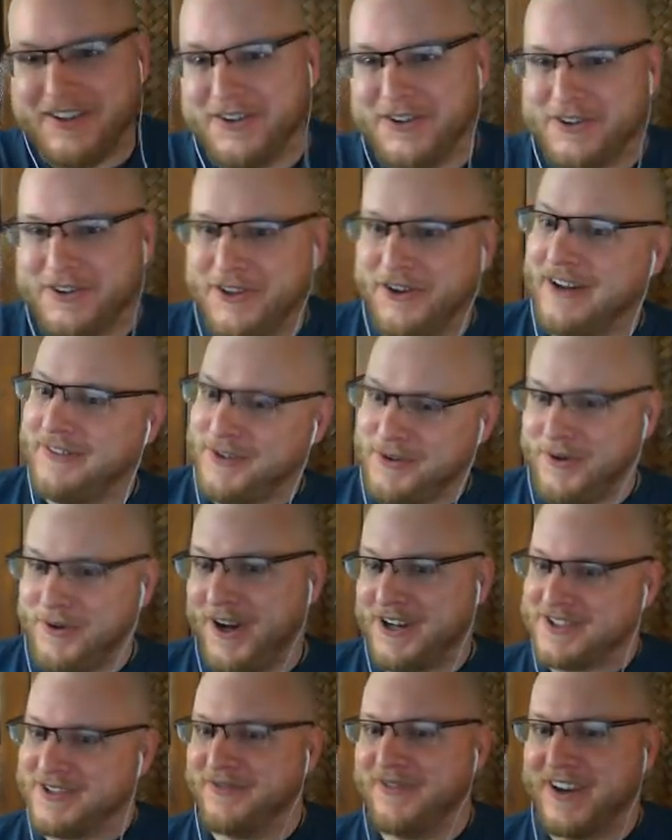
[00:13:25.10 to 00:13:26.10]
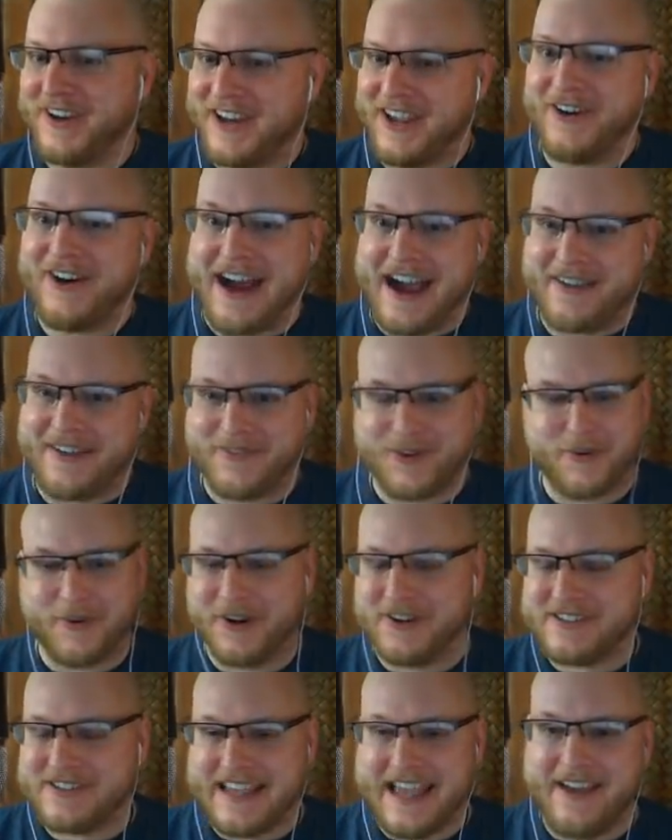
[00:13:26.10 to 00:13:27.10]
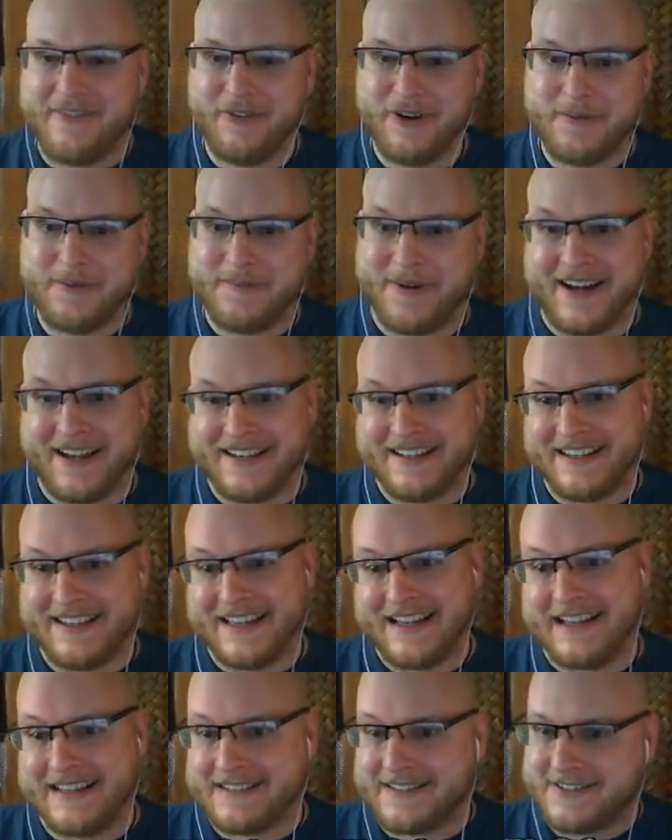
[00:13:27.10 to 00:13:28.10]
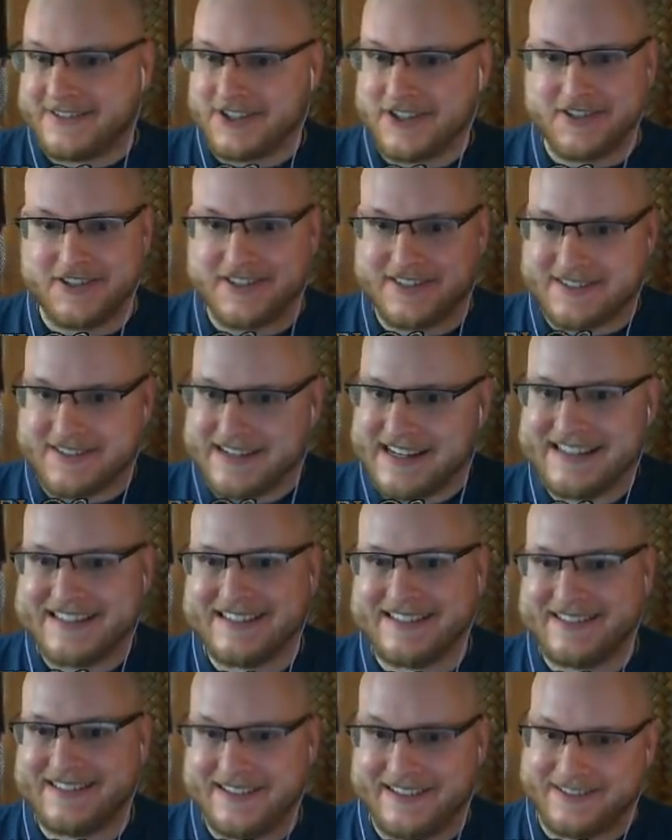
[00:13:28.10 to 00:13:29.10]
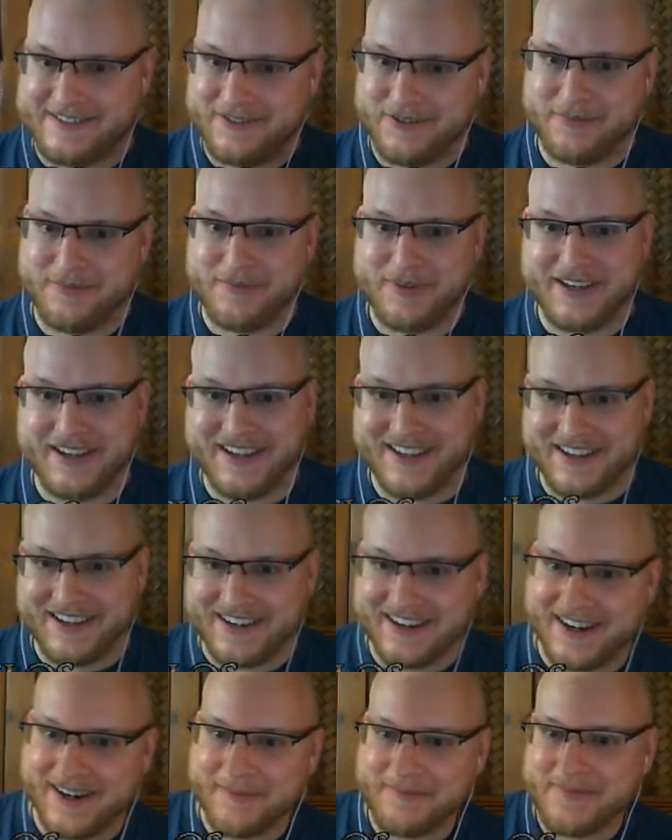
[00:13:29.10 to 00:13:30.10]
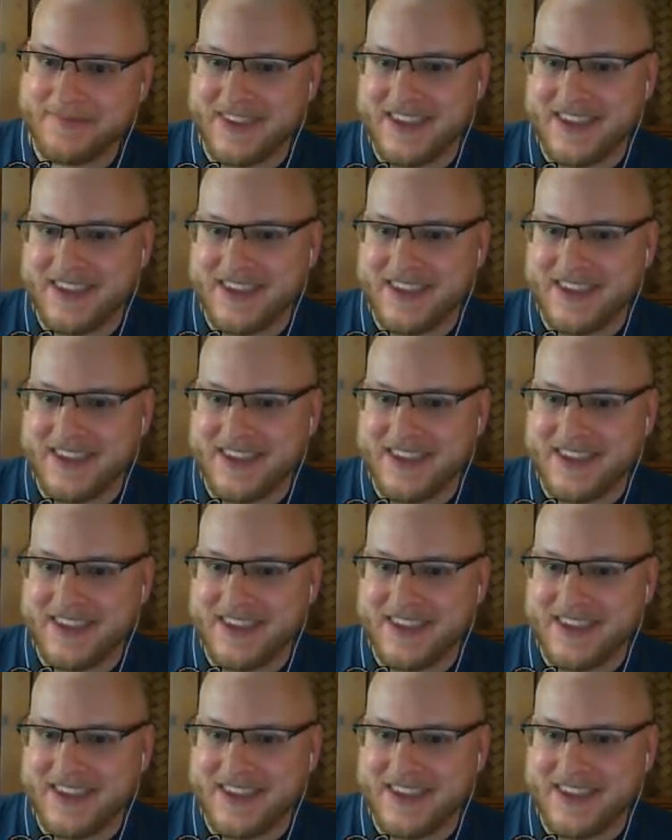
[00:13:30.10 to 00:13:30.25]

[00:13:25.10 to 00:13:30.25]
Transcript: You'll have to watch the video afterwards. Every podcast, she just insists on being here.